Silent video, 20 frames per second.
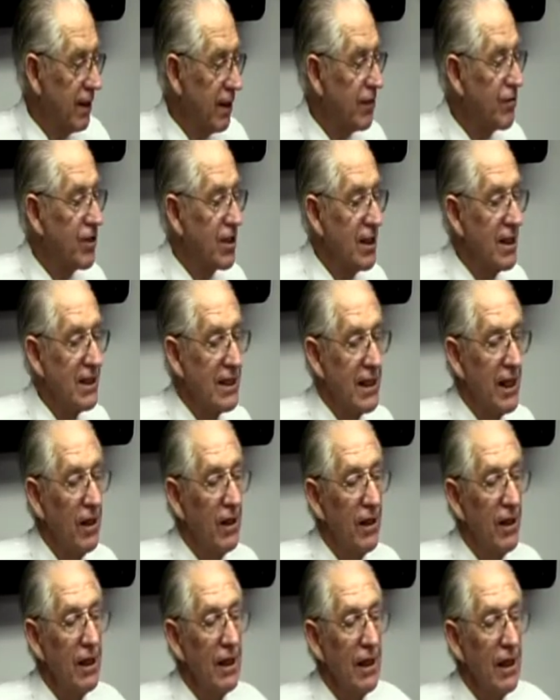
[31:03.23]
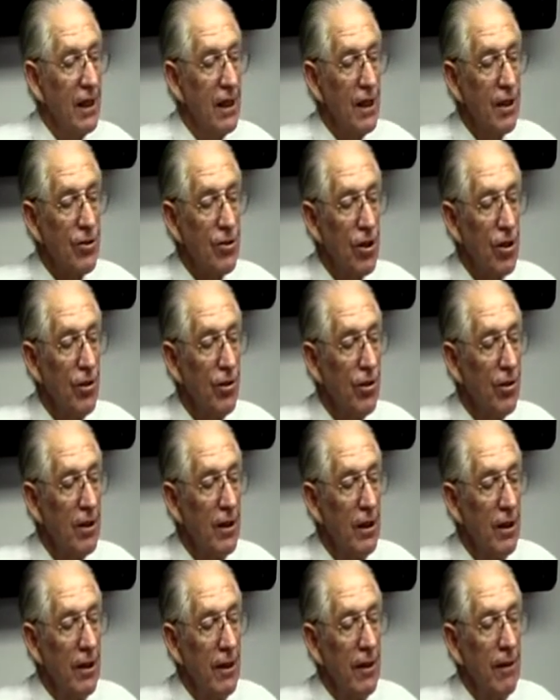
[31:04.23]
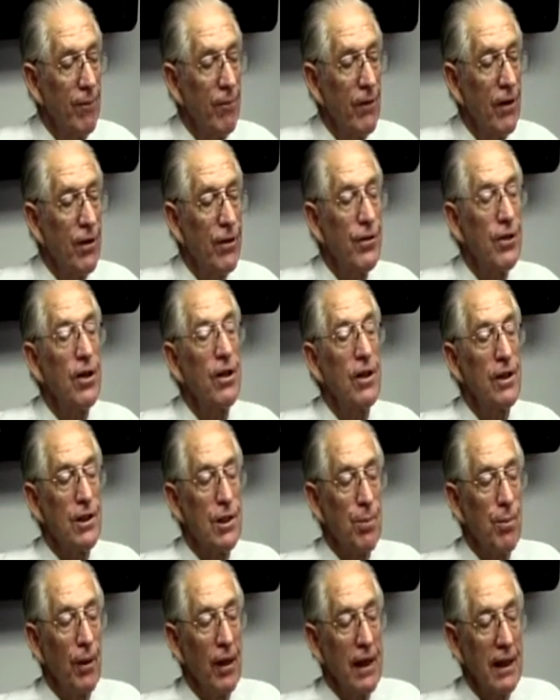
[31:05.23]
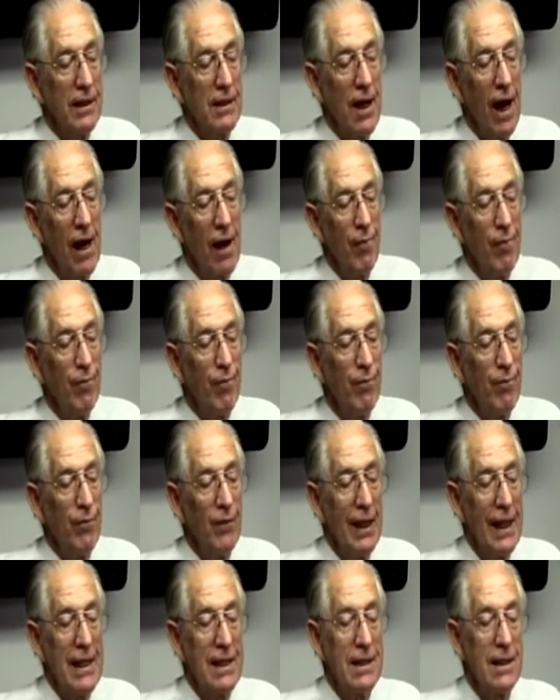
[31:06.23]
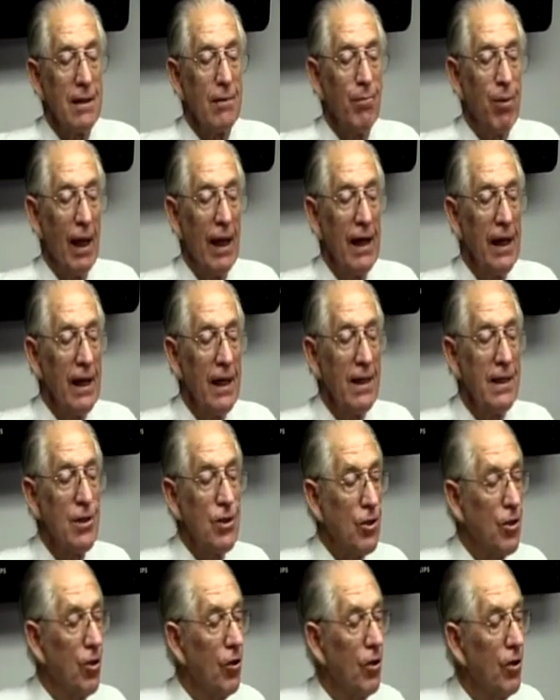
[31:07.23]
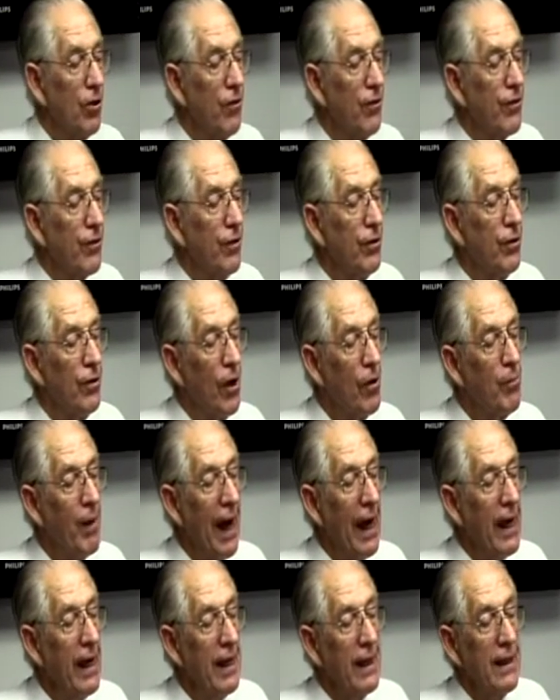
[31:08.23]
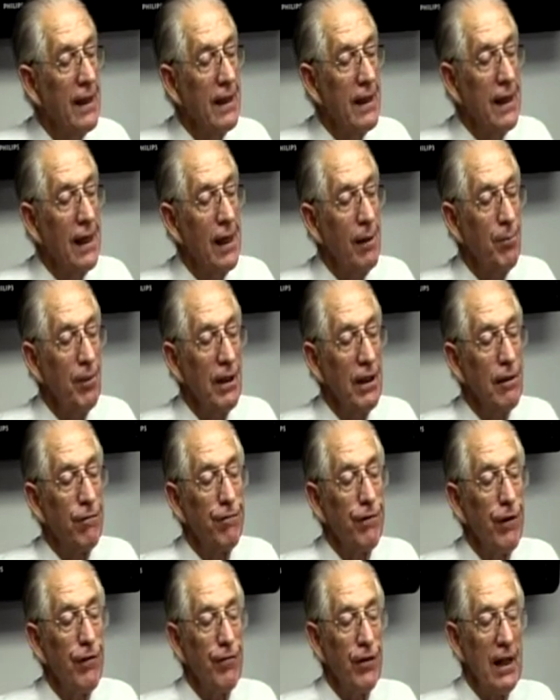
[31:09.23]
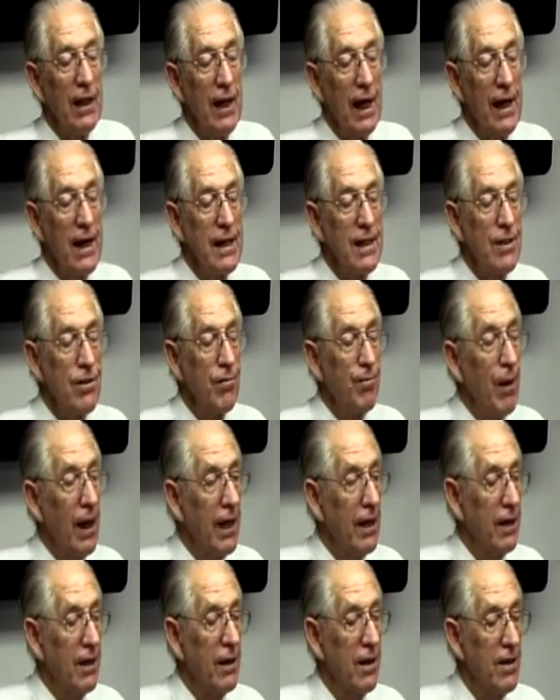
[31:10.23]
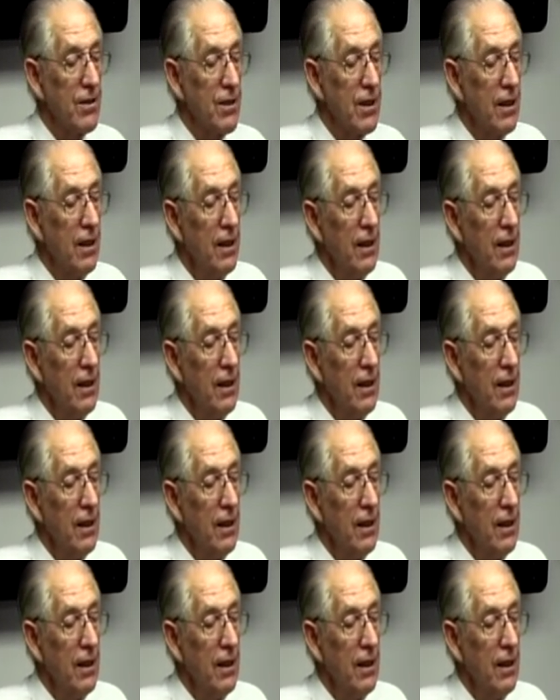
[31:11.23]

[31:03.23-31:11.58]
of sincerity and in truth. The third springtime lesson plan is taught through obeying and keeping the 50 days of Pentecost.